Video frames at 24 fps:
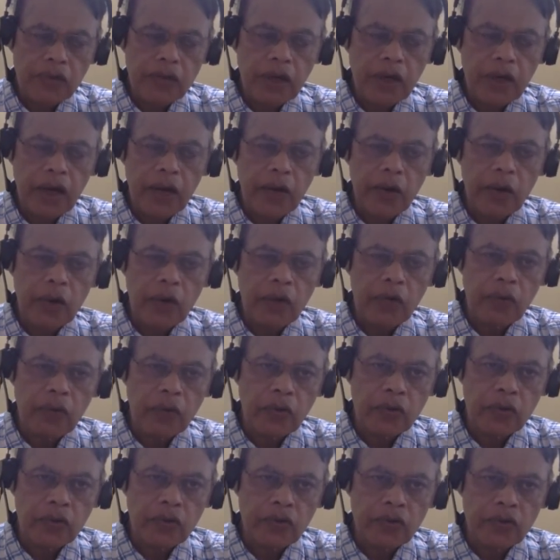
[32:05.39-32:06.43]

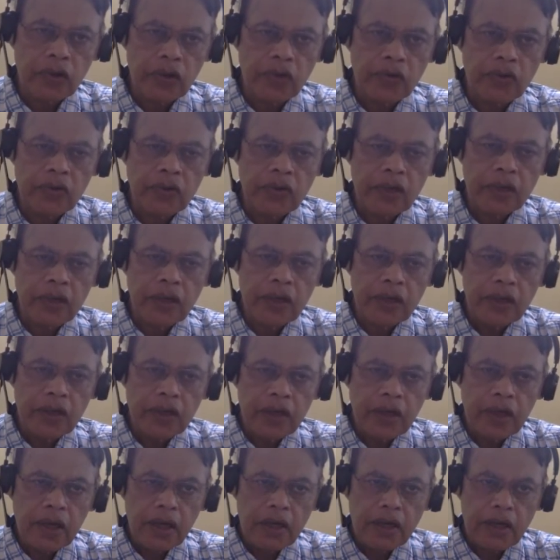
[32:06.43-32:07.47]
hydronephrosis is
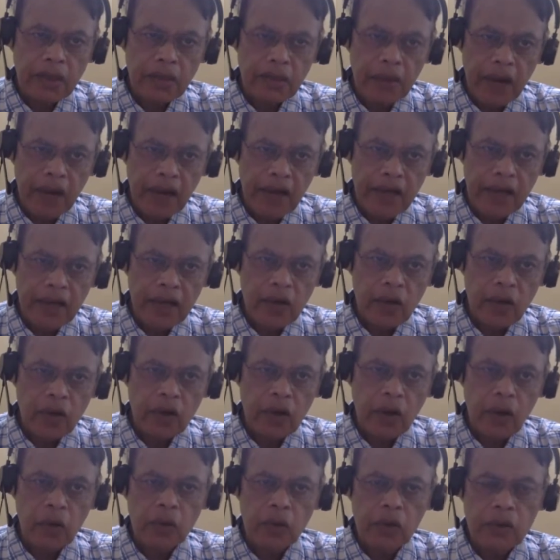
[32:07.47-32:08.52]
the bladder or
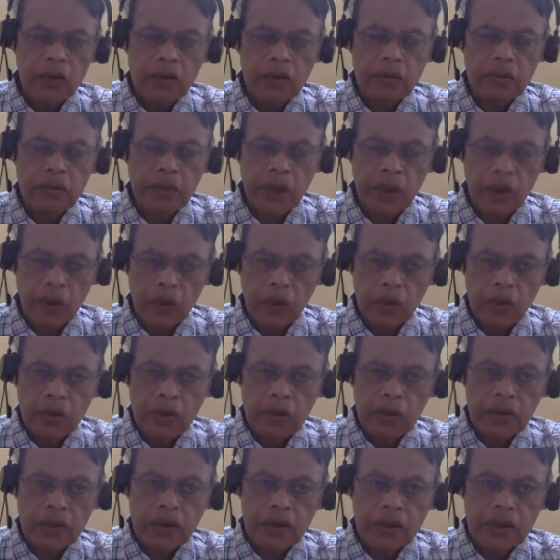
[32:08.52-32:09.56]
down below,
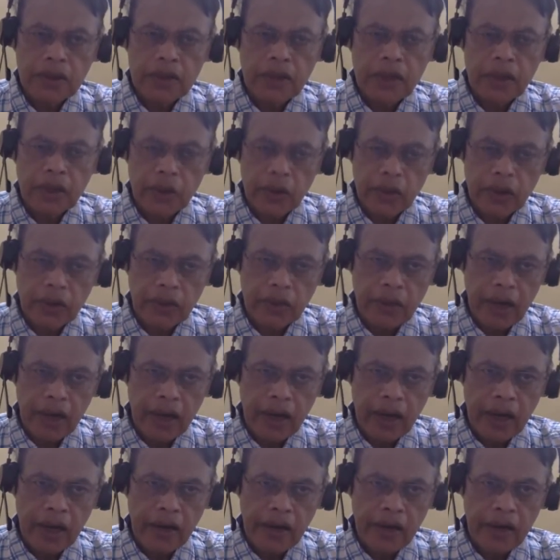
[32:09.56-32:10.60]
then you get
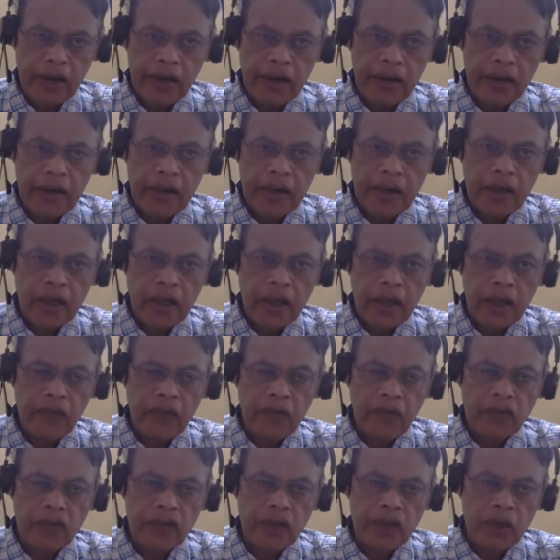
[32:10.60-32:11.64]
bilateral. If
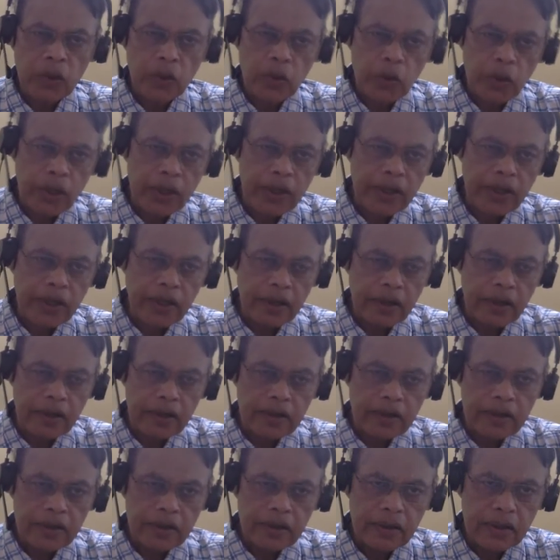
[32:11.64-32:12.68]
it's in the ureter,
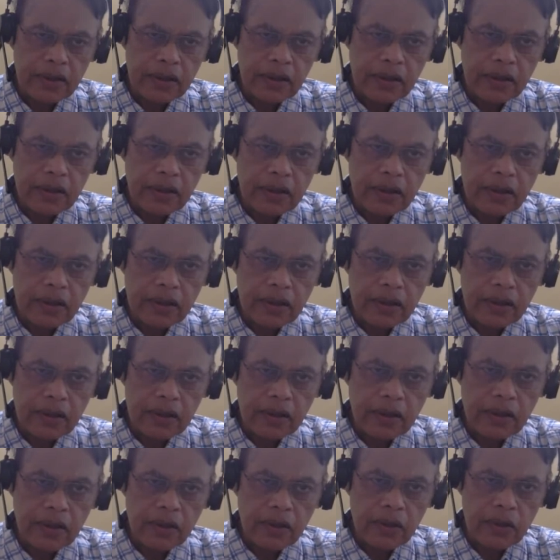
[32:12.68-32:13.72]

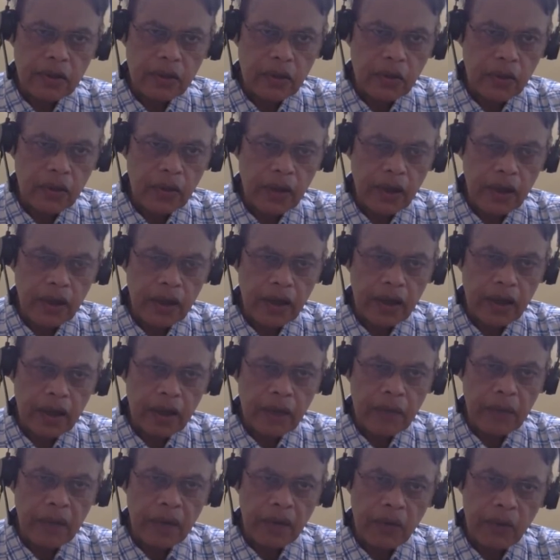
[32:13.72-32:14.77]
okay,
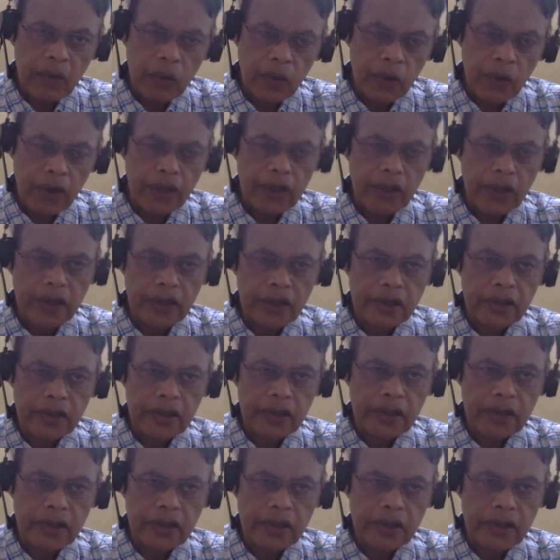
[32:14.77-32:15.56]
valvular junction